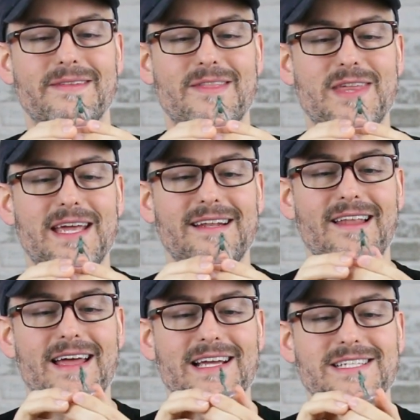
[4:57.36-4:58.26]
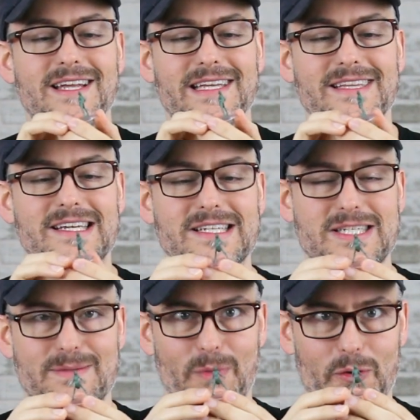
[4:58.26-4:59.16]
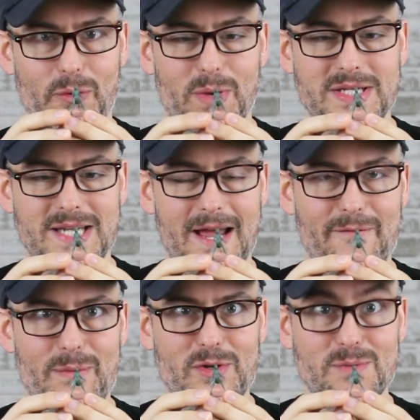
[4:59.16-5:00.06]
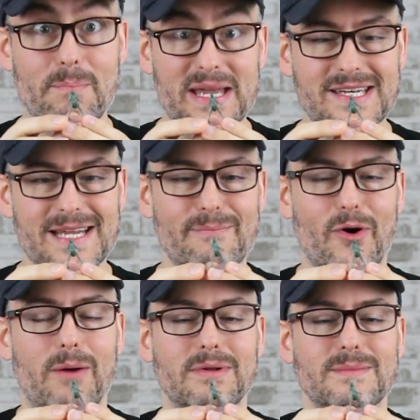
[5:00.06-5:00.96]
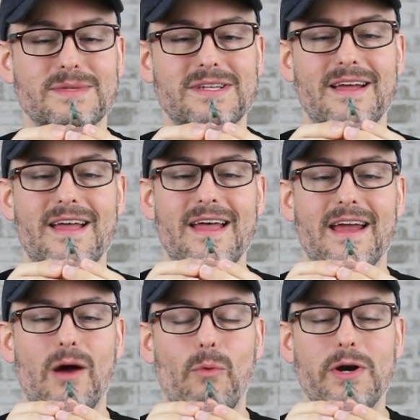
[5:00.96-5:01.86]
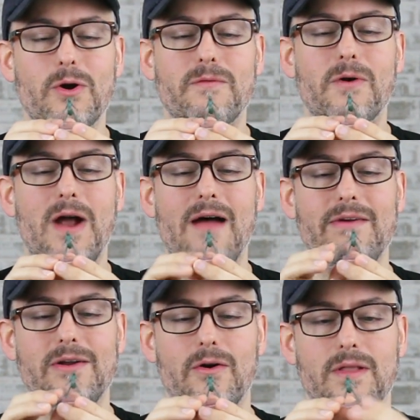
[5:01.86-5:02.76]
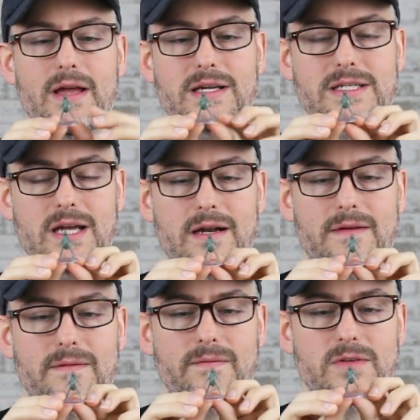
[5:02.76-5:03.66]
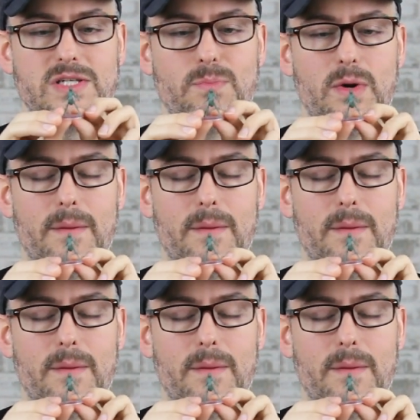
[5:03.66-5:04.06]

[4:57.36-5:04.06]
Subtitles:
thin legs like this are the ones that have the most bending problems. And I wonder if her having her legs kind of spread